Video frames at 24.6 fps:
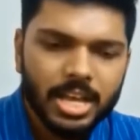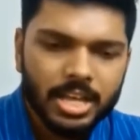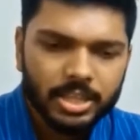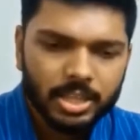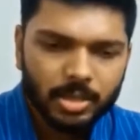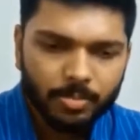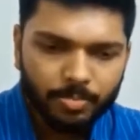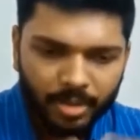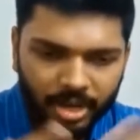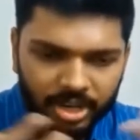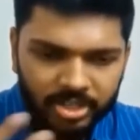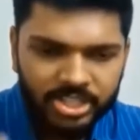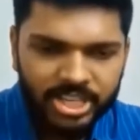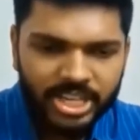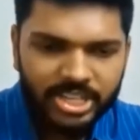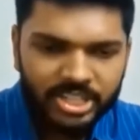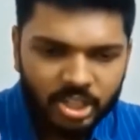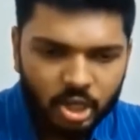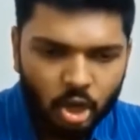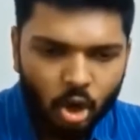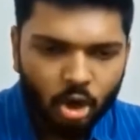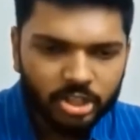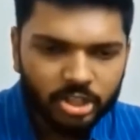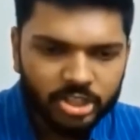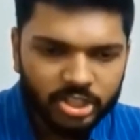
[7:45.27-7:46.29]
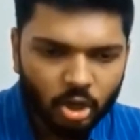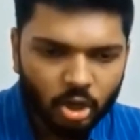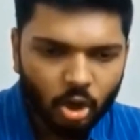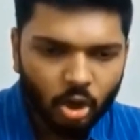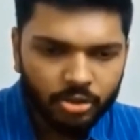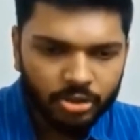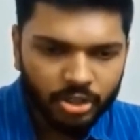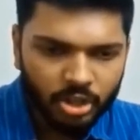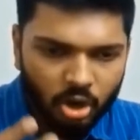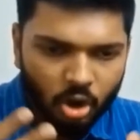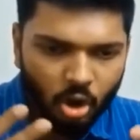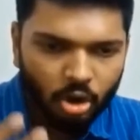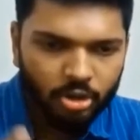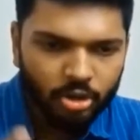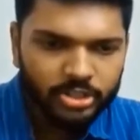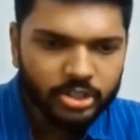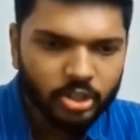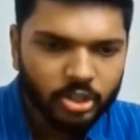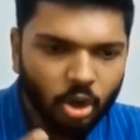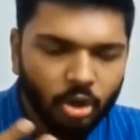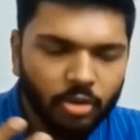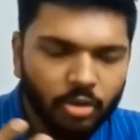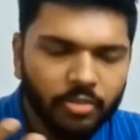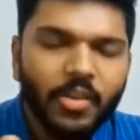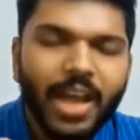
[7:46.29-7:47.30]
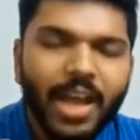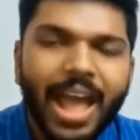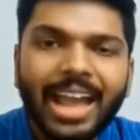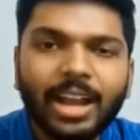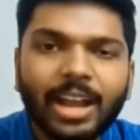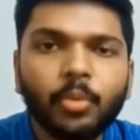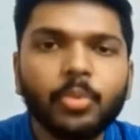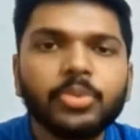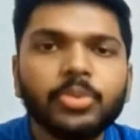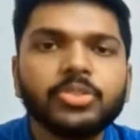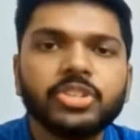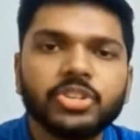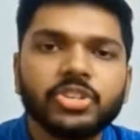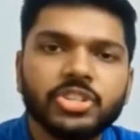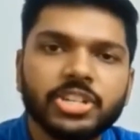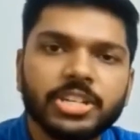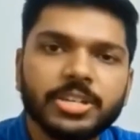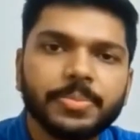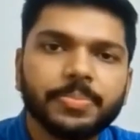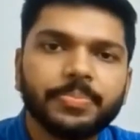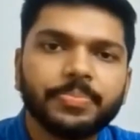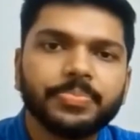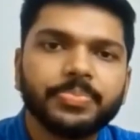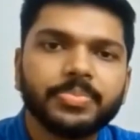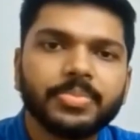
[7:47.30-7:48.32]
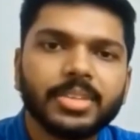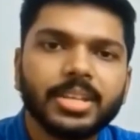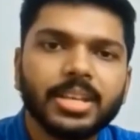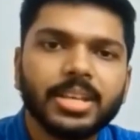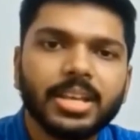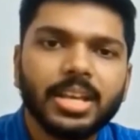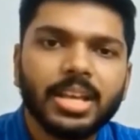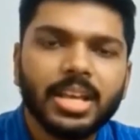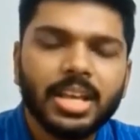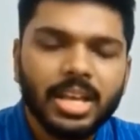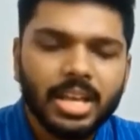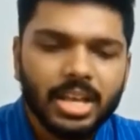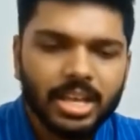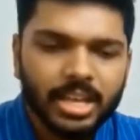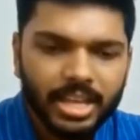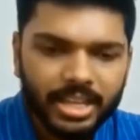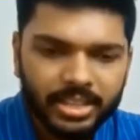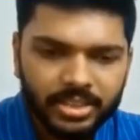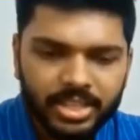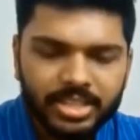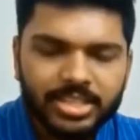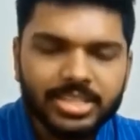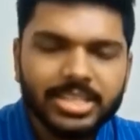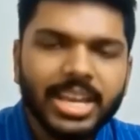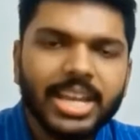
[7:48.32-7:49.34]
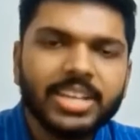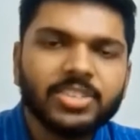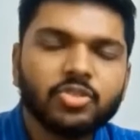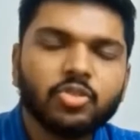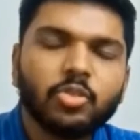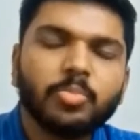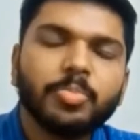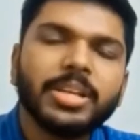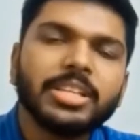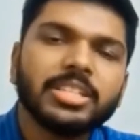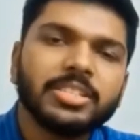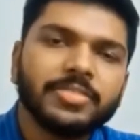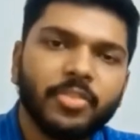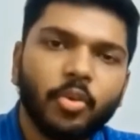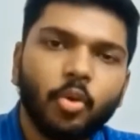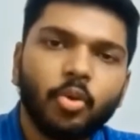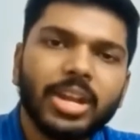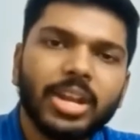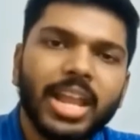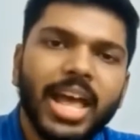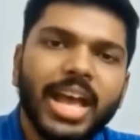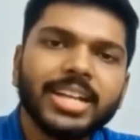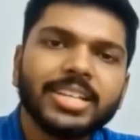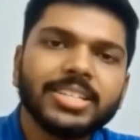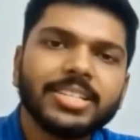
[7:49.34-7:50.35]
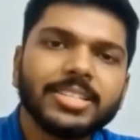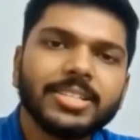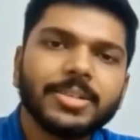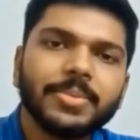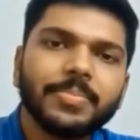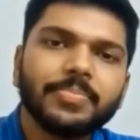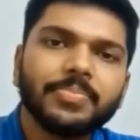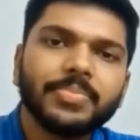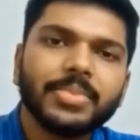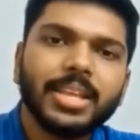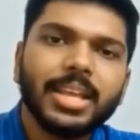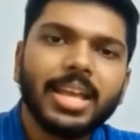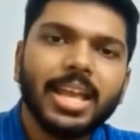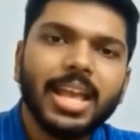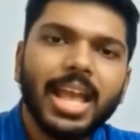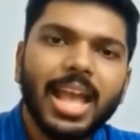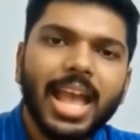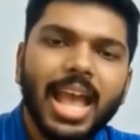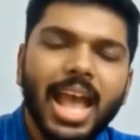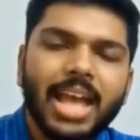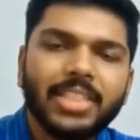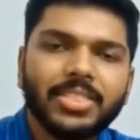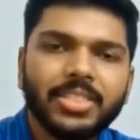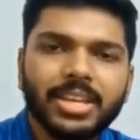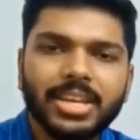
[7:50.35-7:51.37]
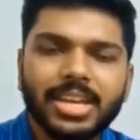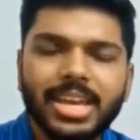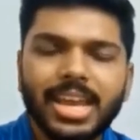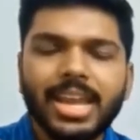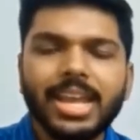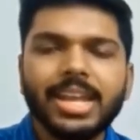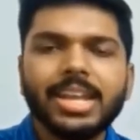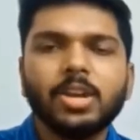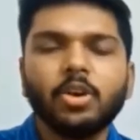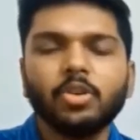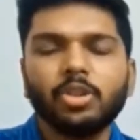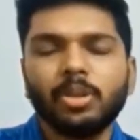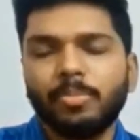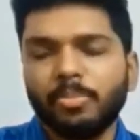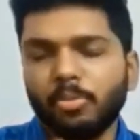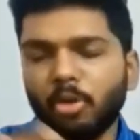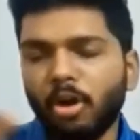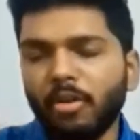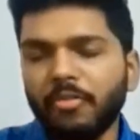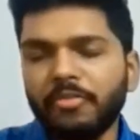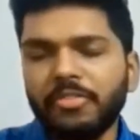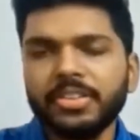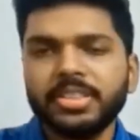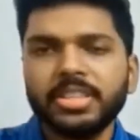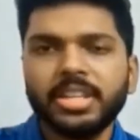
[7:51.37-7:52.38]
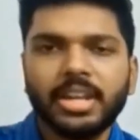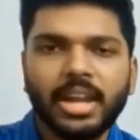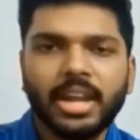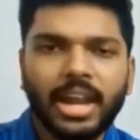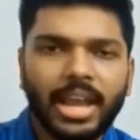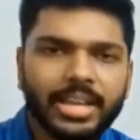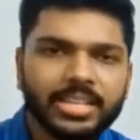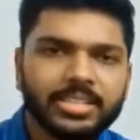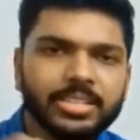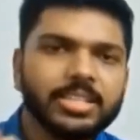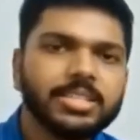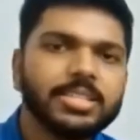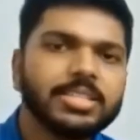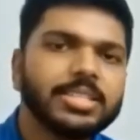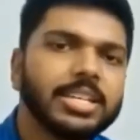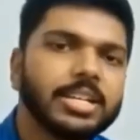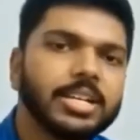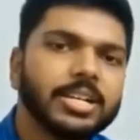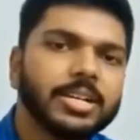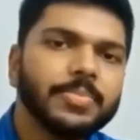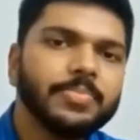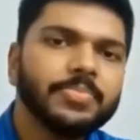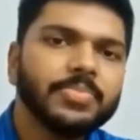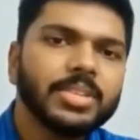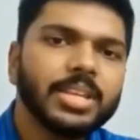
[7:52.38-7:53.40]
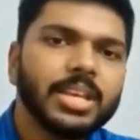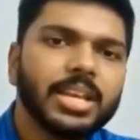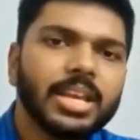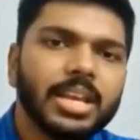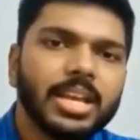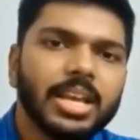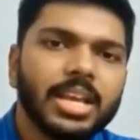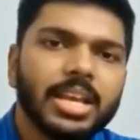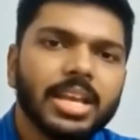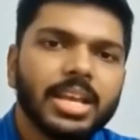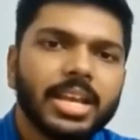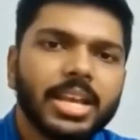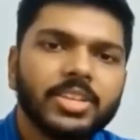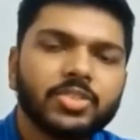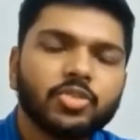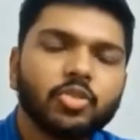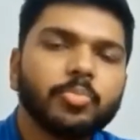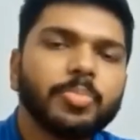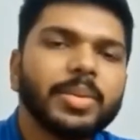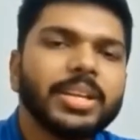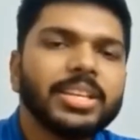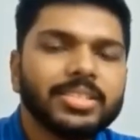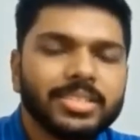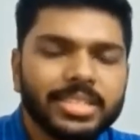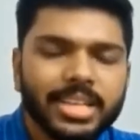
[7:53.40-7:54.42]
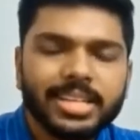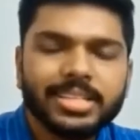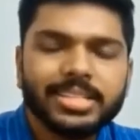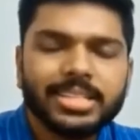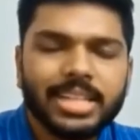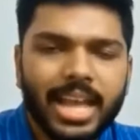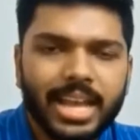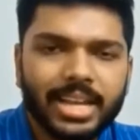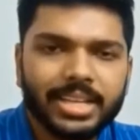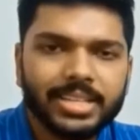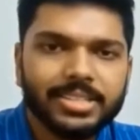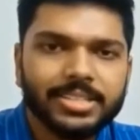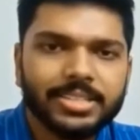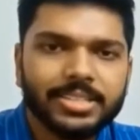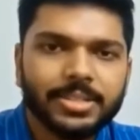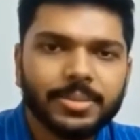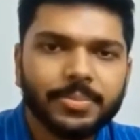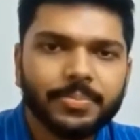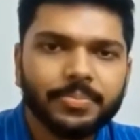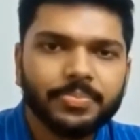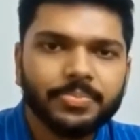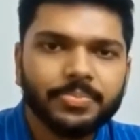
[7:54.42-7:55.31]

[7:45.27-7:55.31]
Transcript: The purchase cost or the cost of acquisition, in this case rupees 4 lakhs, and the gain or the profit that rises here is rupees 6 lakhs.